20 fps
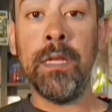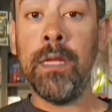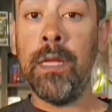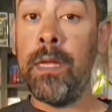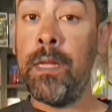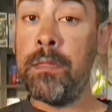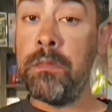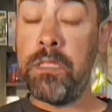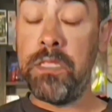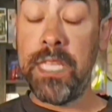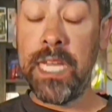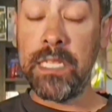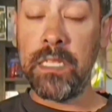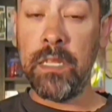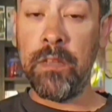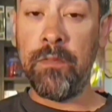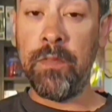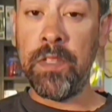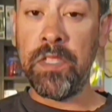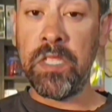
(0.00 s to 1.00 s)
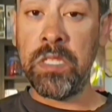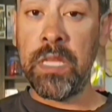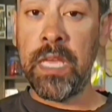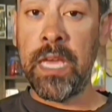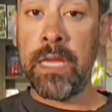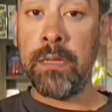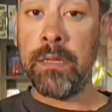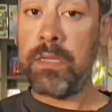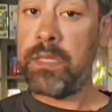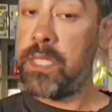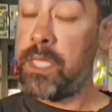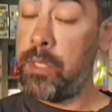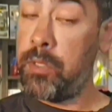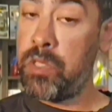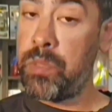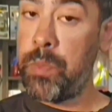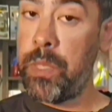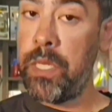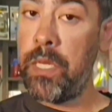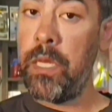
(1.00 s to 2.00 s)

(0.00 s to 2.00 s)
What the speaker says: Detective Vincent Hanna, excuse me,